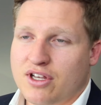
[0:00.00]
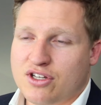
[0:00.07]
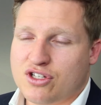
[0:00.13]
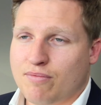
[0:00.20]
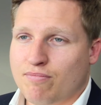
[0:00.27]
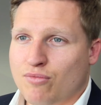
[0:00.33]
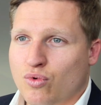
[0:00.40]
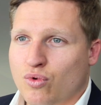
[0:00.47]

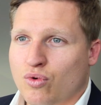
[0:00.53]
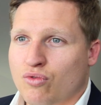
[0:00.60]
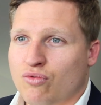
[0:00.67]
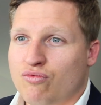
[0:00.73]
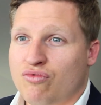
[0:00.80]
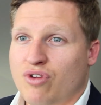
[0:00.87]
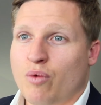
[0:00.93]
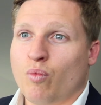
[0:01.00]
some
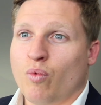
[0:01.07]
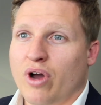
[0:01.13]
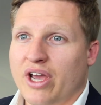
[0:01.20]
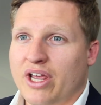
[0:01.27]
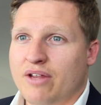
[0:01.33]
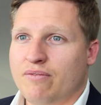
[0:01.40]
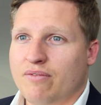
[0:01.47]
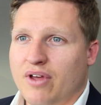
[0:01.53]
more
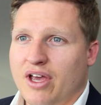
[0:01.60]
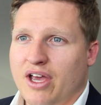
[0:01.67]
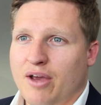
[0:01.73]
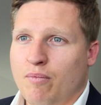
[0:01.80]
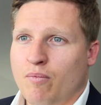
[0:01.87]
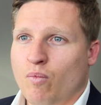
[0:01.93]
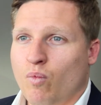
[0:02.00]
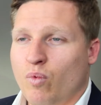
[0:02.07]
runway
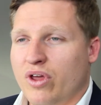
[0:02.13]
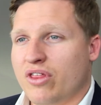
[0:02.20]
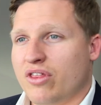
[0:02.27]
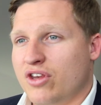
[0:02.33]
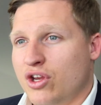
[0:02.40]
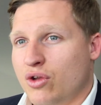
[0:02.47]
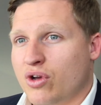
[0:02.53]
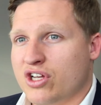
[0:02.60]

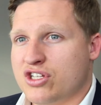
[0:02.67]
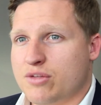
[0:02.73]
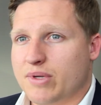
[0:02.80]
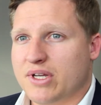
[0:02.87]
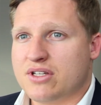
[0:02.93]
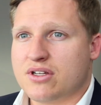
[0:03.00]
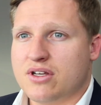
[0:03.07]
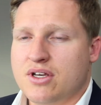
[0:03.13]
with new
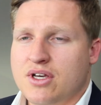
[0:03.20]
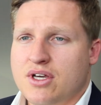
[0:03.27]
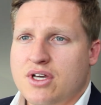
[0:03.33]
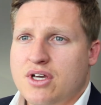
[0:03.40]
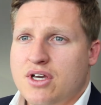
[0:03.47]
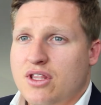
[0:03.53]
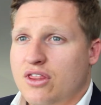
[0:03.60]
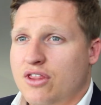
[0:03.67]
customers.
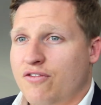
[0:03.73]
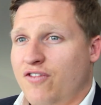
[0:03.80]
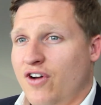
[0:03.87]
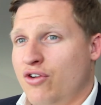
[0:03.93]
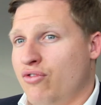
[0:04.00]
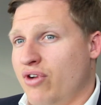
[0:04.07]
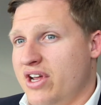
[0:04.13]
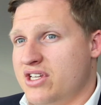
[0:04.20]
The
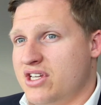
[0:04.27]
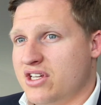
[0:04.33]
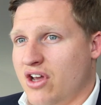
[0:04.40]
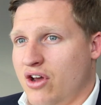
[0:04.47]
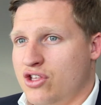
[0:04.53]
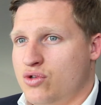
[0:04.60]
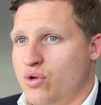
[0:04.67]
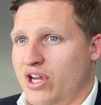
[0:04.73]
fundraise is
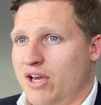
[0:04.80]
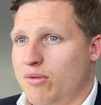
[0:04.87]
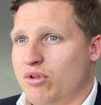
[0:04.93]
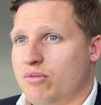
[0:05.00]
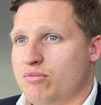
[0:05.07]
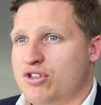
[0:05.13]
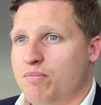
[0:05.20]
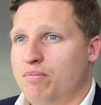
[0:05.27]
going to enable
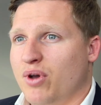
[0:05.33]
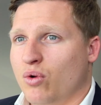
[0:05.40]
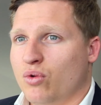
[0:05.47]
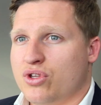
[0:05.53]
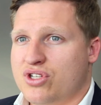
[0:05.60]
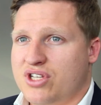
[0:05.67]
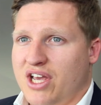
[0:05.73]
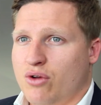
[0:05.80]
them to
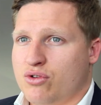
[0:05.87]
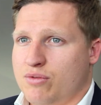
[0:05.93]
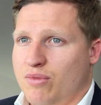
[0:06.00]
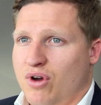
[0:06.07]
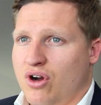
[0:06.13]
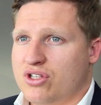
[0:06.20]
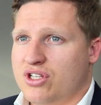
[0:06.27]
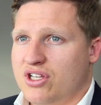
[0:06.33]
build the sales and
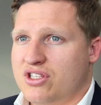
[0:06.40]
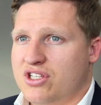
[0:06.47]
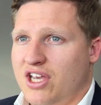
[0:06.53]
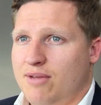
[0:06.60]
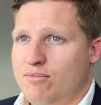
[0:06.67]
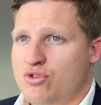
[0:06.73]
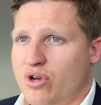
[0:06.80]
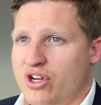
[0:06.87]
marketing
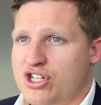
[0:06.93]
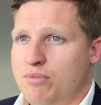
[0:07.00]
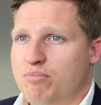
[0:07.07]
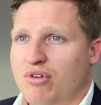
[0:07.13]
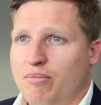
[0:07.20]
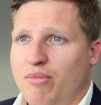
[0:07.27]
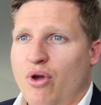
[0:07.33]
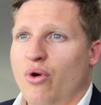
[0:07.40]
team to
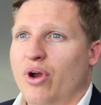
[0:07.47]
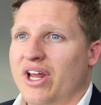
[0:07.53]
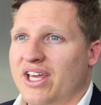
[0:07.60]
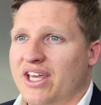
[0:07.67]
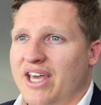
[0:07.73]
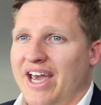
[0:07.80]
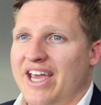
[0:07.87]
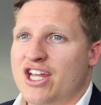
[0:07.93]
actually promote and
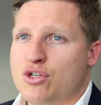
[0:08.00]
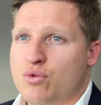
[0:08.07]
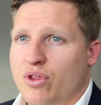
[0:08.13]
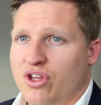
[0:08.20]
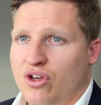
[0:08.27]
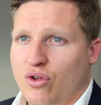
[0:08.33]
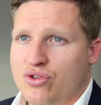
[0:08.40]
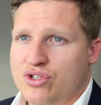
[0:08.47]
engage
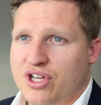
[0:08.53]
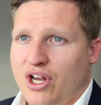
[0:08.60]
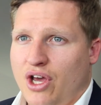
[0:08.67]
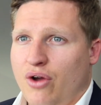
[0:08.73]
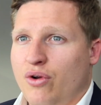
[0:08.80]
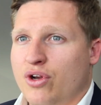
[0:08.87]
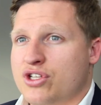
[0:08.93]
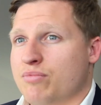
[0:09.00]
with the content
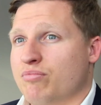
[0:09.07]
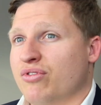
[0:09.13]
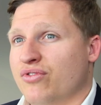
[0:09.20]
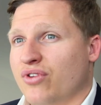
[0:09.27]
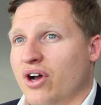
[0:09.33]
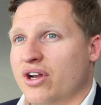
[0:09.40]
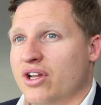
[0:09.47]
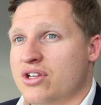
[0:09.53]
owners and
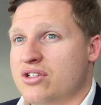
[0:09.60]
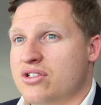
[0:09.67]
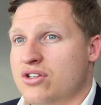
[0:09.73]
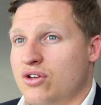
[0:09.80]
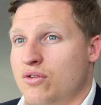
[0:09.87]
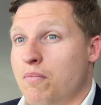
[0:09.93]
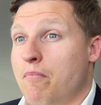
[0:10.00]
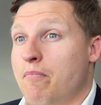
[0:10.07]
providers
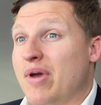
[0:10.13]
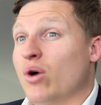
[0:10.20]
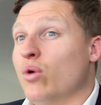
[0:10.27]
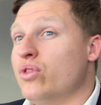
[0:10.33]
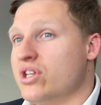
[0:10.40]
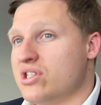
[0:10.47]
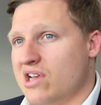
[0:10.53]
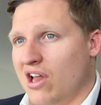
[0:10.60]
to
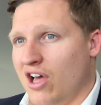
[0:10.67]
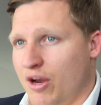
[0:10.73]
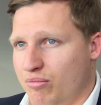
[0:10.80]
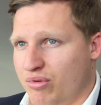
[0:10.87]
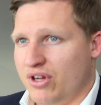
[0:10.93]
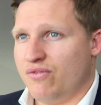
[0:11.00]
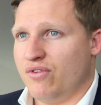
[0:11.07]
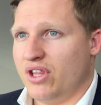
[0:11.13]
build this
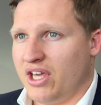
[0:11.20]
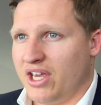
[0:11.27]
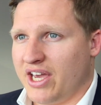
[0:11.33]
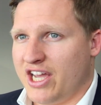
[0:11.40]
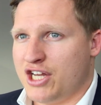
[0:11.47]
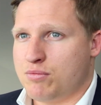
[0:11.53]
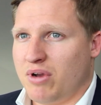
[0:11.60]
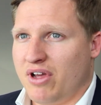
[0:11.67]
library for the
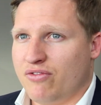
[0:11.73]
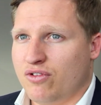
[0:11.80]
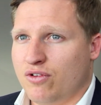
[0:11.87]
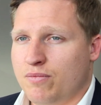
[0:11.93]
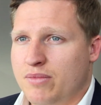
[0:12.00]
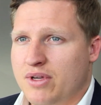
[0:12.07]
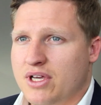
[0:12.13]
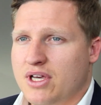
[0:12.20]
Engage
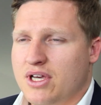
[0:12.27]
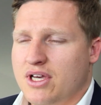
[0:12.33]
platform.